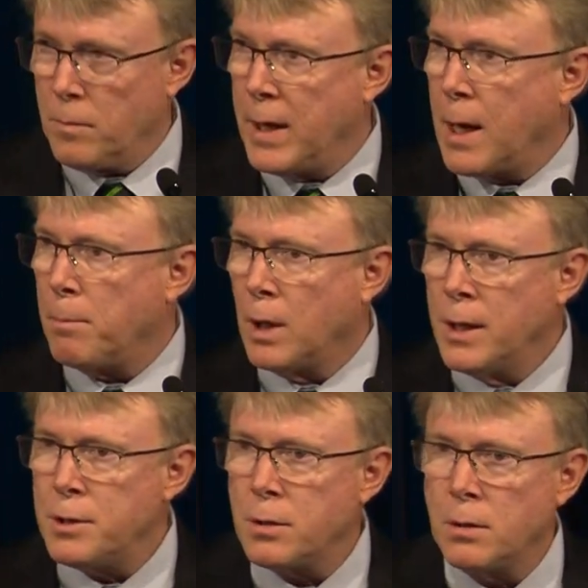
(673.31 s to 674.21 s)
pick up
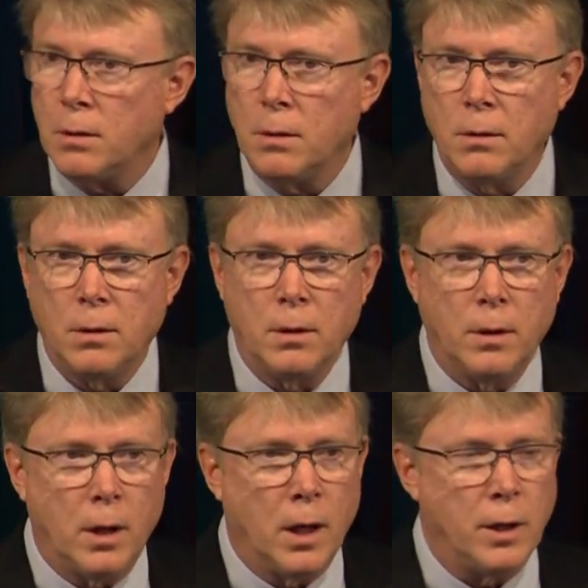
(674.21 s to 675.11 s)
lunch.
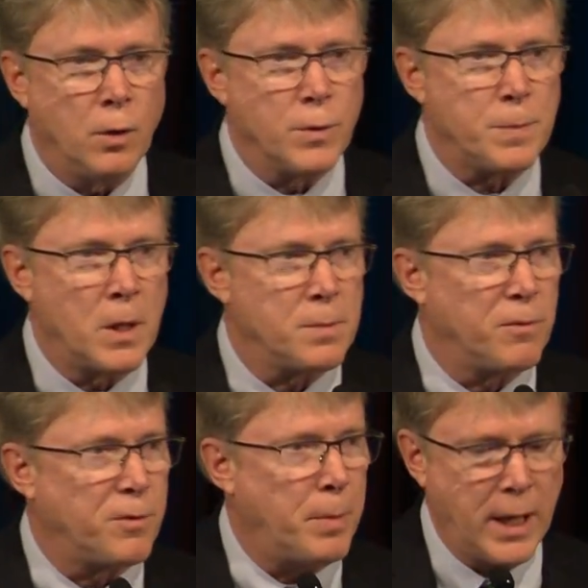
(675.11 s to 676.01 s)
You're
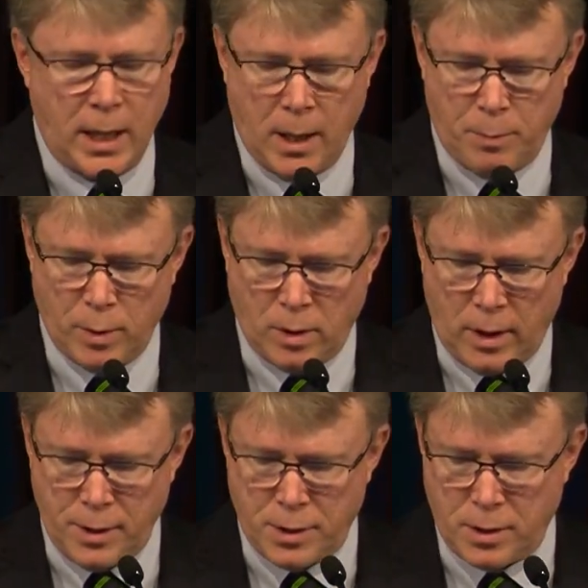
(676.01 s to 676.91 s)
responsible for picking up your
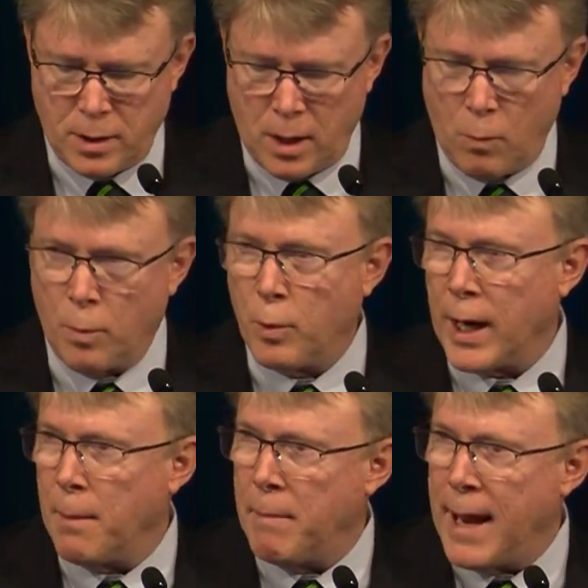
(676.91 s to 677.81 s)
lunch. We'll
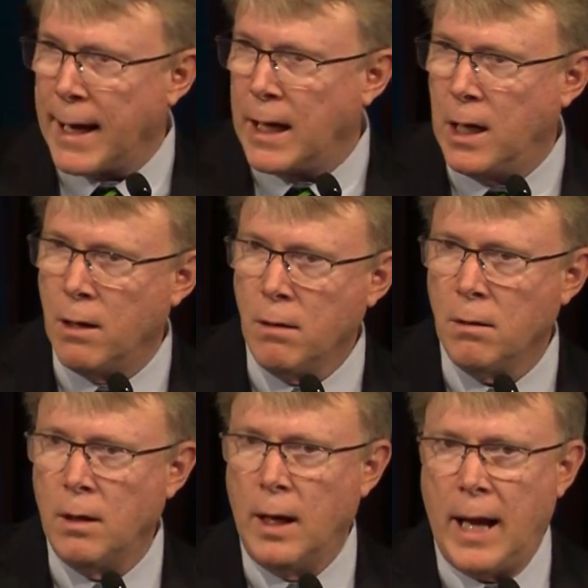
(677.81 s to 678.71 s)
bring it back
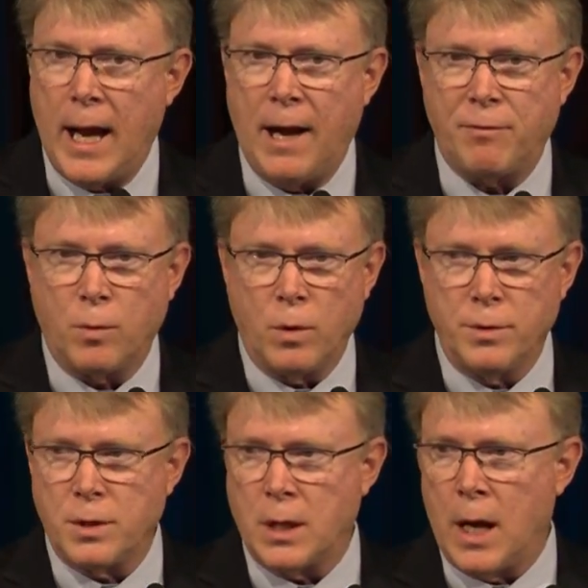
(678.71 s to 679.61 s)
here
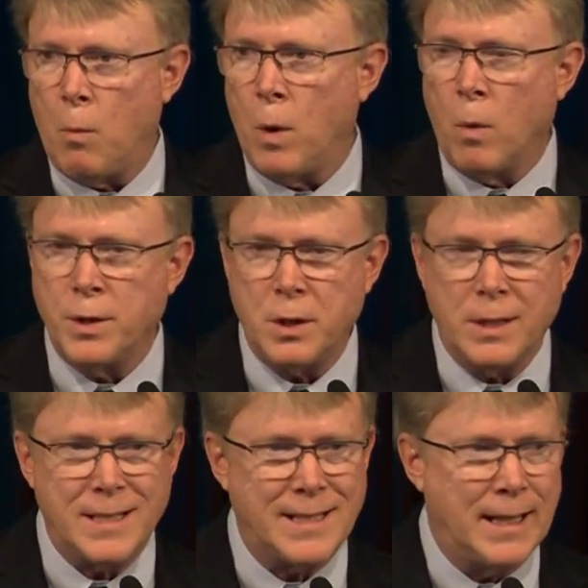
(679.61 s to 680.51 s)
afterwards. We want you
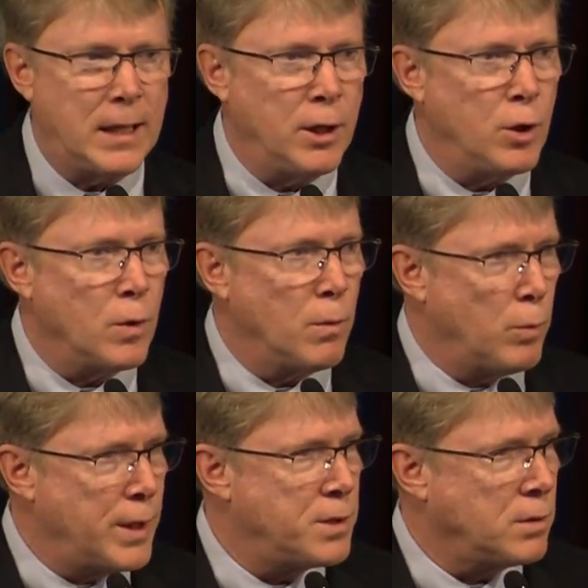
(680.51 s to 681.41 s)
to sit in your
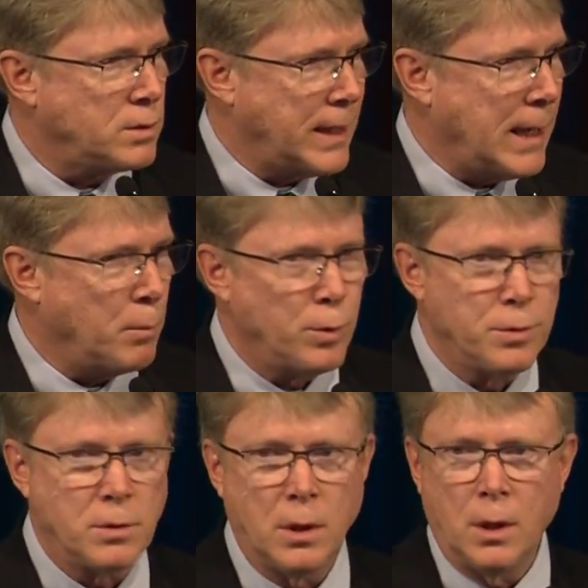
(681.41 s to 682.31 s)
original
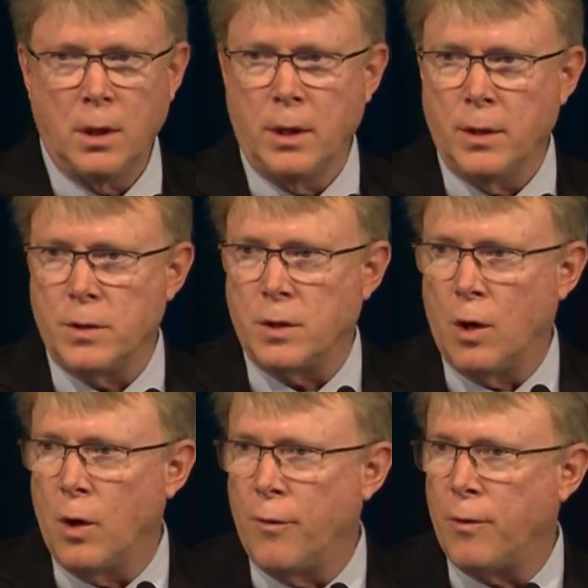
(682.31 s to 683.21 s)
tables.
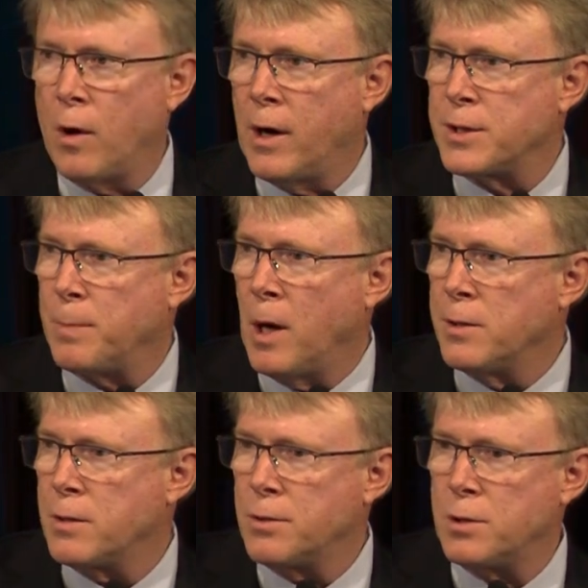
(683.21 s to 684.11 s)
So for our
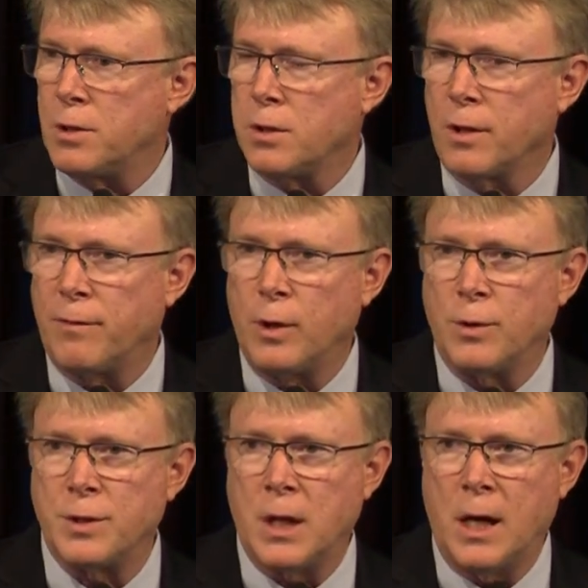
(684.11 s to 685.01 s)
sponsors, just look for
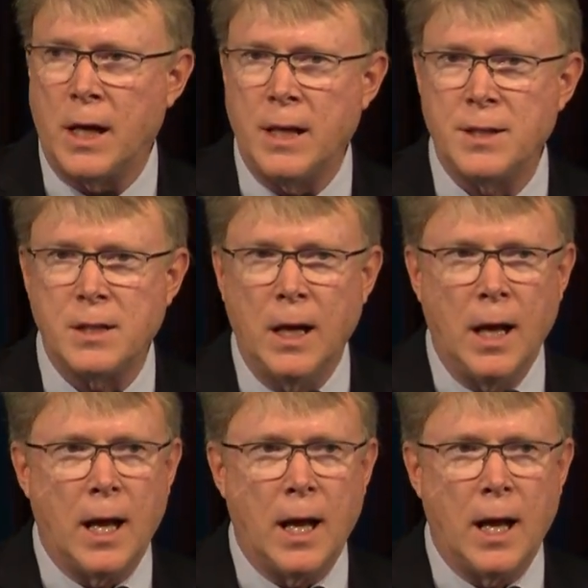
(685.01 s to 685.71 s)
your signs.